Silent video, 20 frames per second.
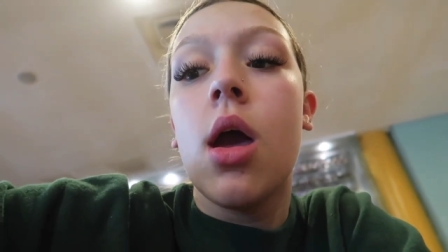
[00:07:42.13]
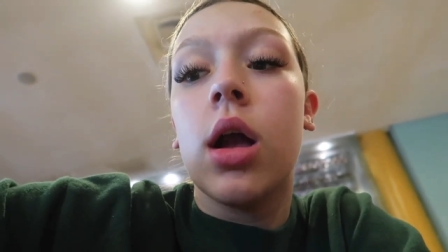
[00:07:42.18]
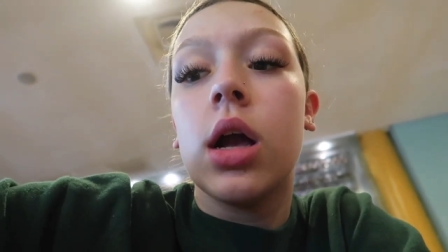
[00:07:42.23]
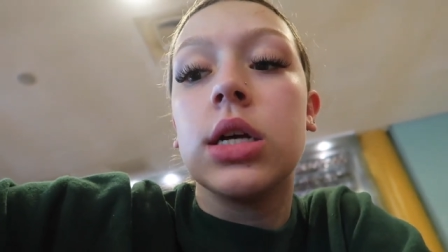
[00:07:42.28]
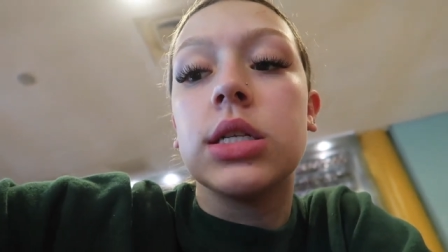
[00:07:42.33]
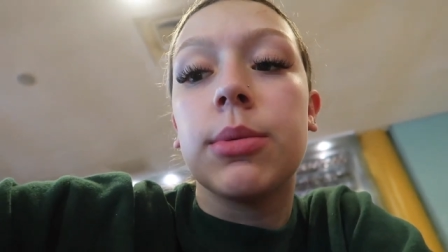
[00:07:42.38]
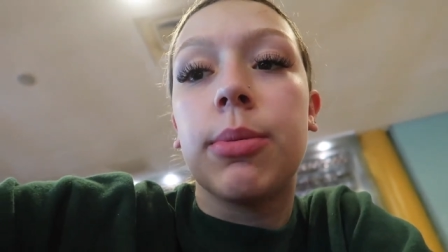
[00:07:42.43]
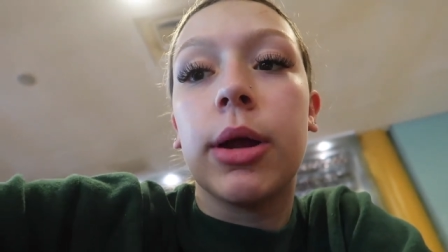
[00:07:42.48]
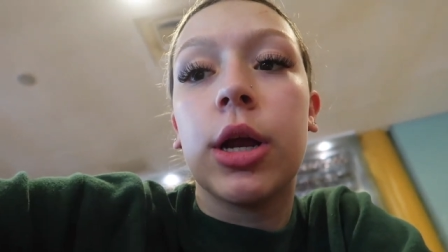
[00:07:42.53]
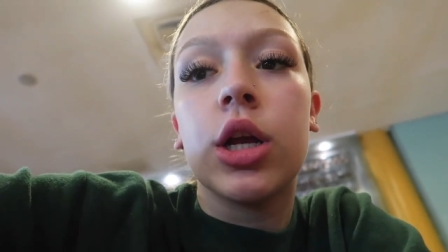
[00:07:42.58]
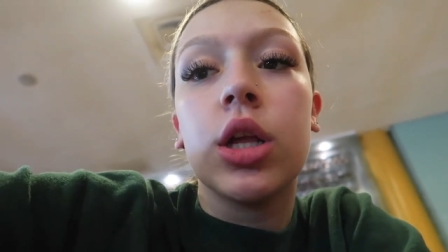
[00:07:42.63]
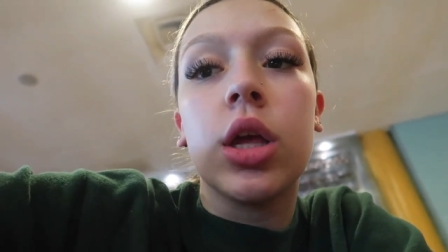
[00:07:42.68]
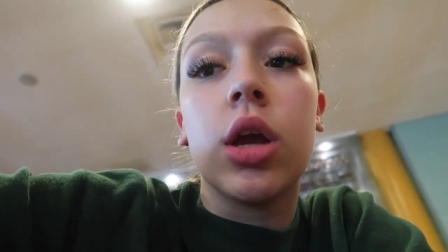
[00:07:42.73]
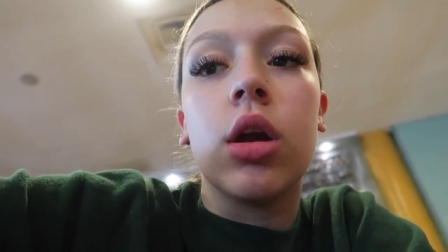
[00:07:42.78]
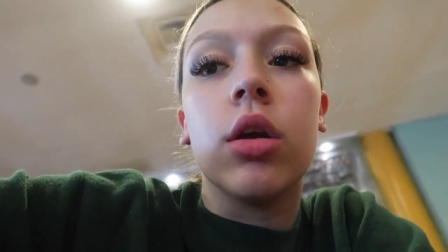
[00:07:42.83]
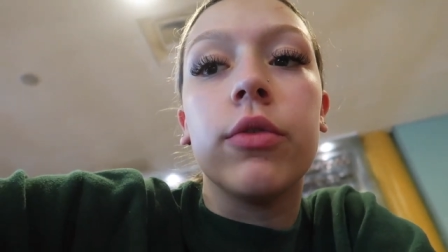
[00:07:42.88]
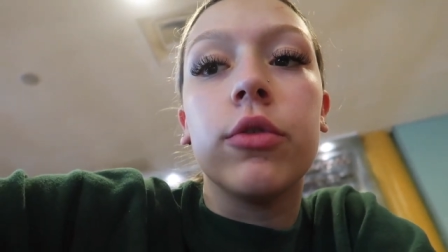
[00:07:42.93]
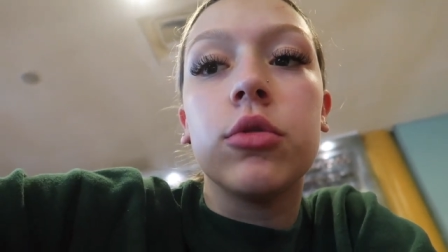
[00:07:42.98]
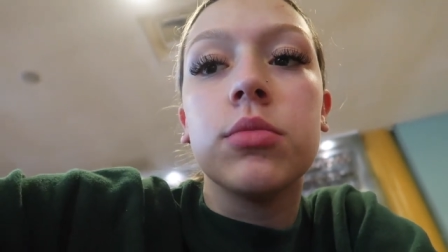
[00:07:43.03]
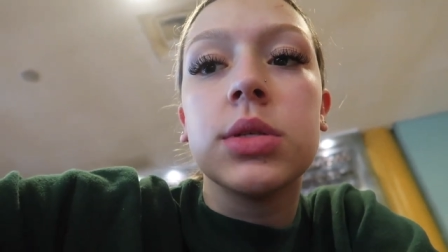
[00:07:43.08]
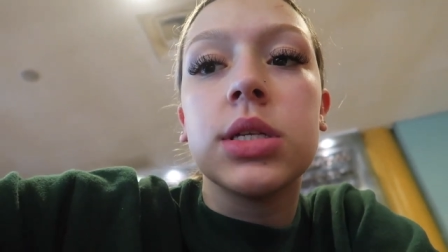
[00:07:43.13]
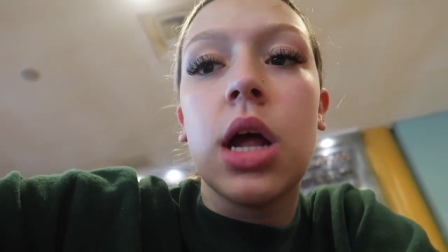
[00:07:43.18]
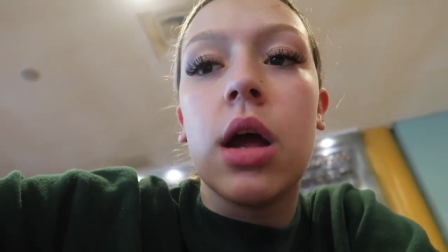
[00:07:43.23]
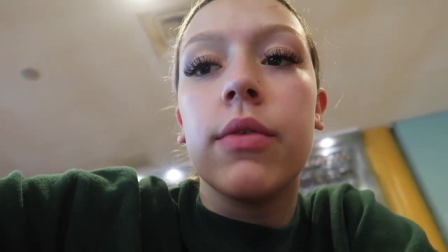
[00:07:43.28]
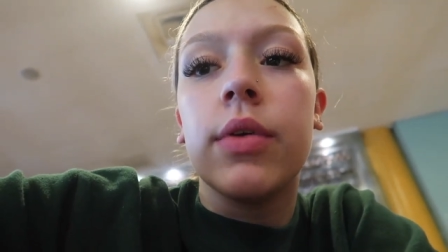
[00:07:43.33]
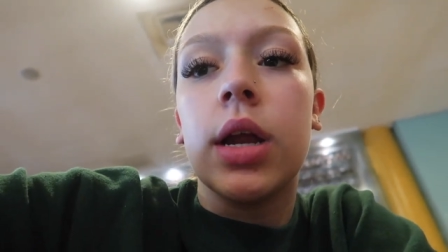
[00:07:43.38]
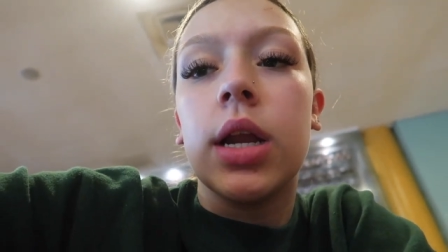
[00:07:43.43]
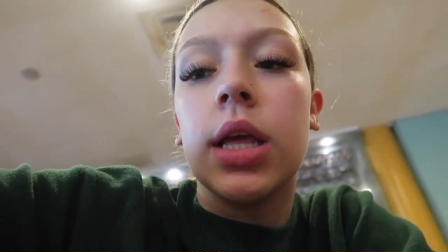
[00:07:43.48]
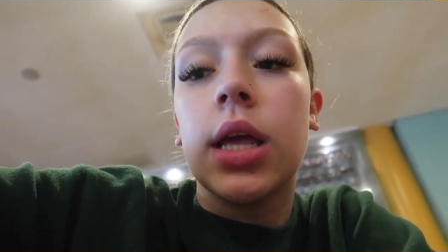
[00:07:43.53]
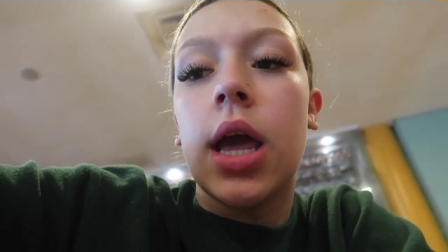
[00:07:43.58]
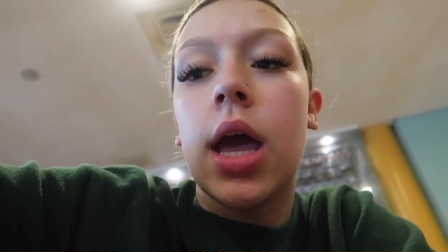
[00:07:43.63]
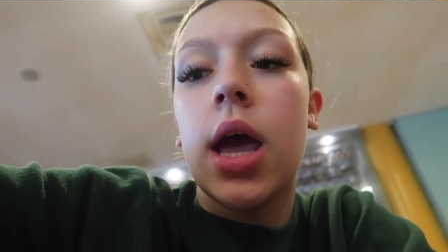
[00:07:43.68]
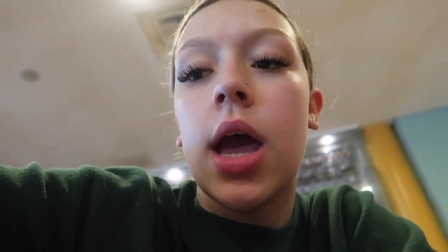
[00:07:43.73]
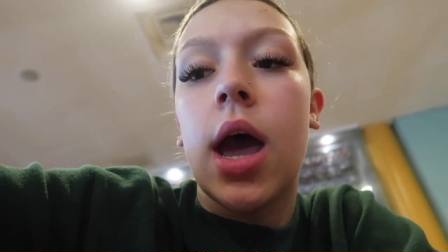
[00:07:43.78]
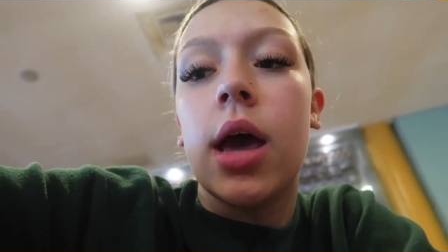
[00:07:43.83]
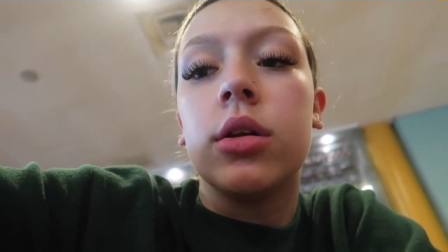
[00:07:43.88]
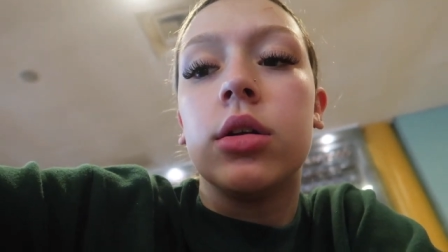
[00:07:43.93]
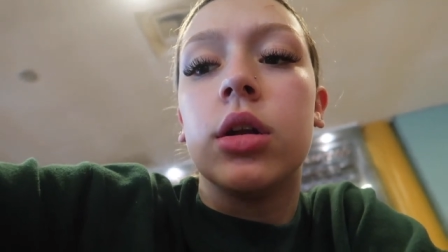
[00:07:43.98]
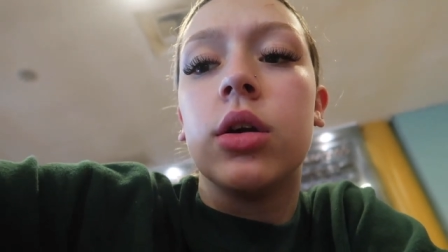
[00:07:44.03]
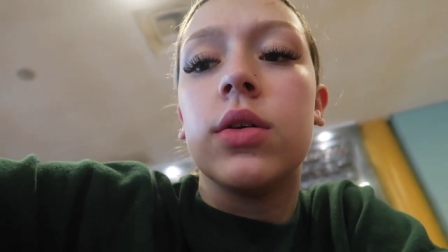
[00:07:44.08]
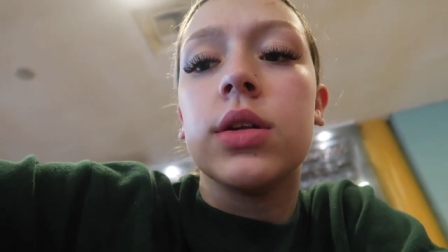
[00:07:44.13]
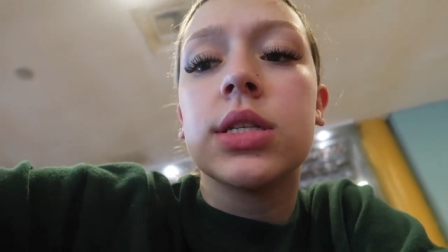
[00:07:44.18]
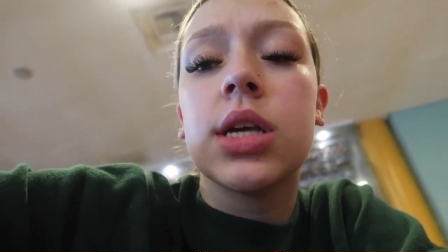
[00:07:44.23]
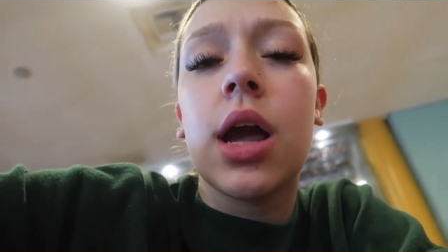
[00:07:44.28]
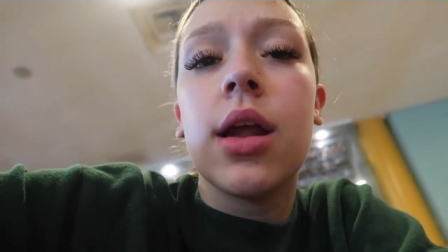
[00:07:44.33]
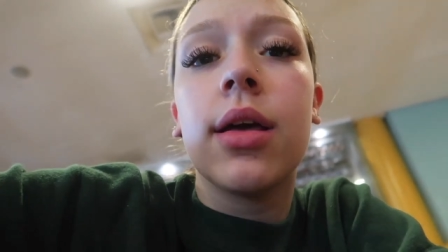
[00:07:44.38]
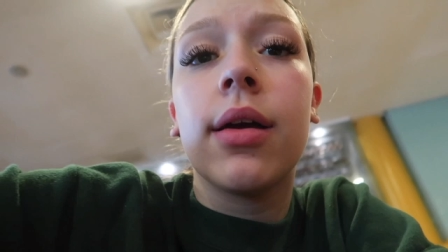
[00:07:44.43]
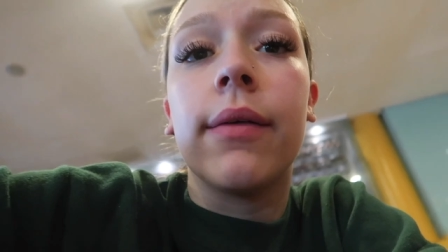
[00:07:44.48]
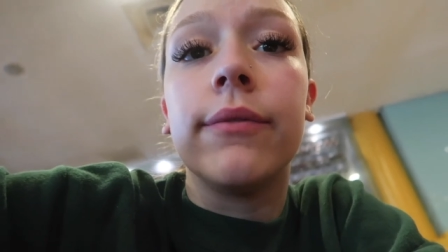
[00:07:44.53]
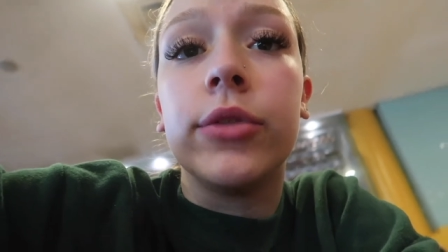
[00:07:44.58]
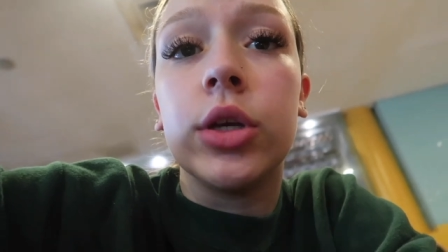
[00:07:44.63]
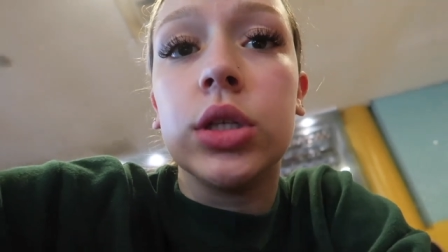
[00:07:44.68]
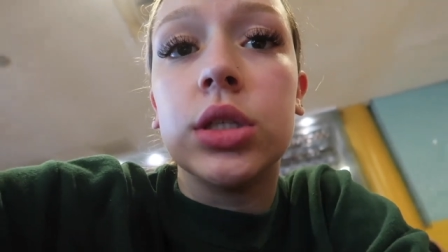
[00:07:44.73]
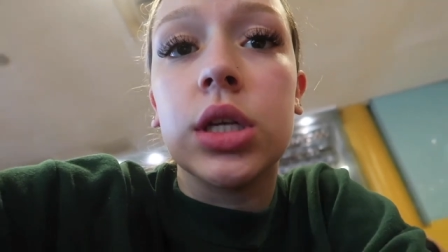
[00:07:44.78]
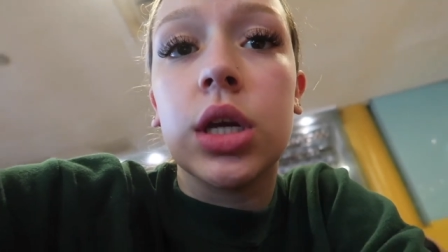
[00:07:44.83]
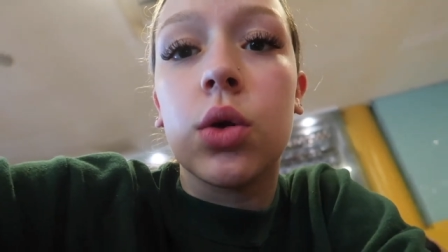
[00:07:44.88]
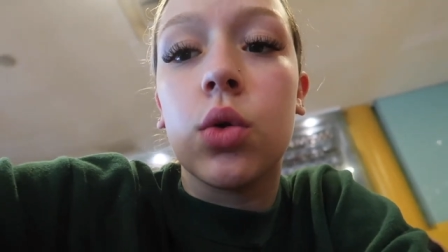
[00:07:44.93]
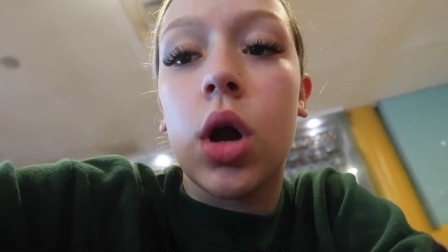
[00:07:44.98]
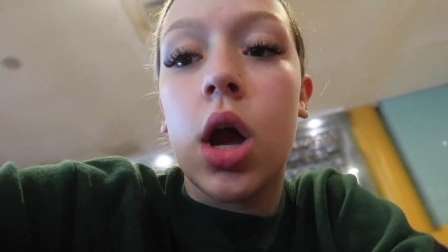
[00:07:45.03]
Because apparently our room's not ready yet. I don't know, it's kind of confusing.